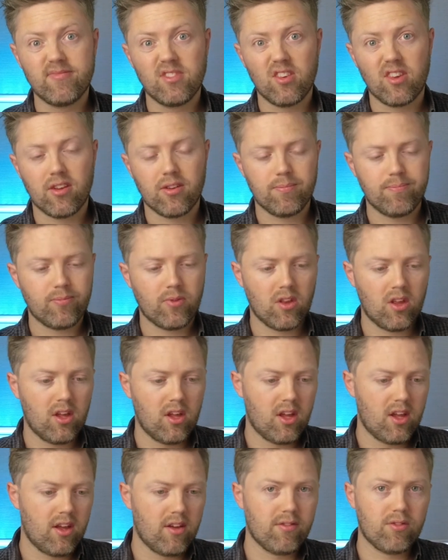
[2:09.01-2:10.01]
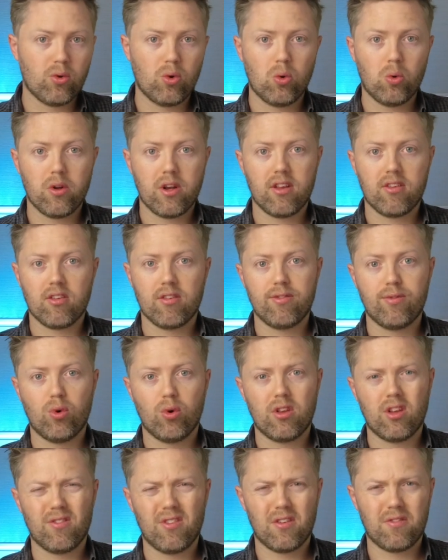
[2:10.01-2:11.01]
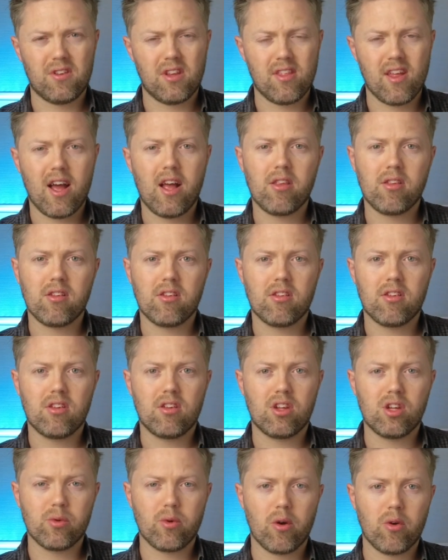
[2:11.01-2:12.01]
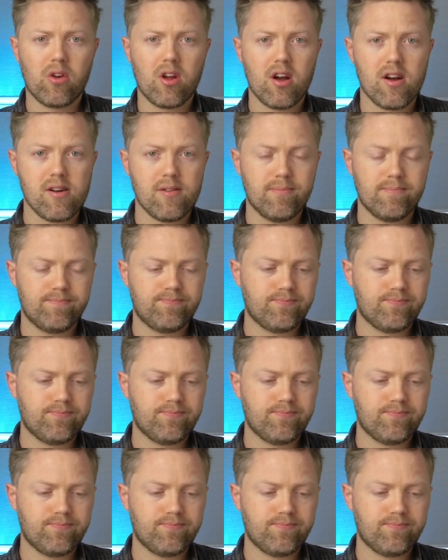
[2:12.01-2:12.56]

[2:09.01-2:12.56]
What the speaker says: So for what is a 40-50,000 euro car,